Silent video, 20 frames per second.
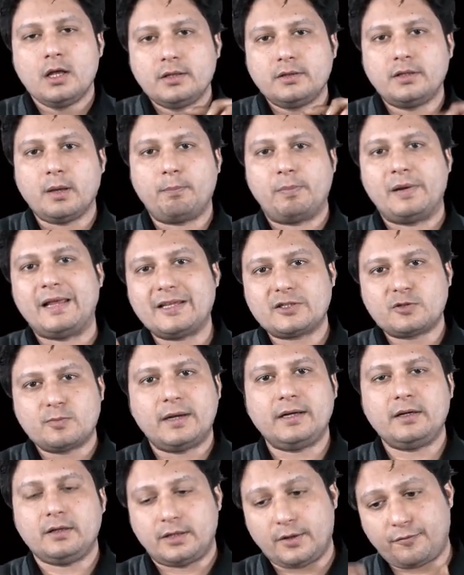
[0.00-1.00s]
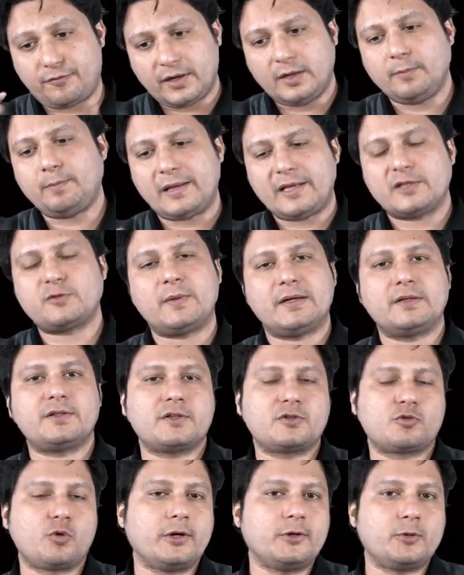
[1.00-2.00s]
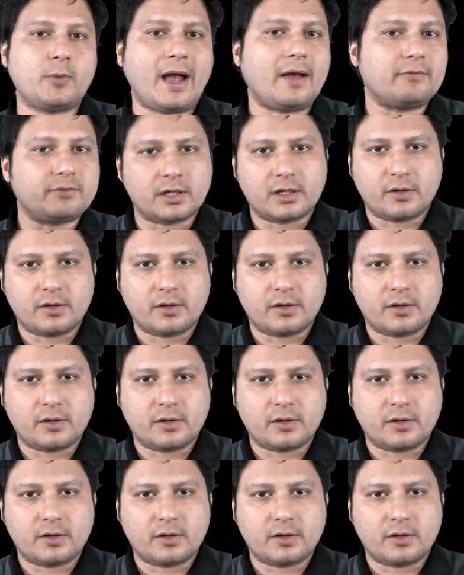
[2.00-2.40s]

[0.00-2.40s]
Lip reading: The placement, different placements is going to have the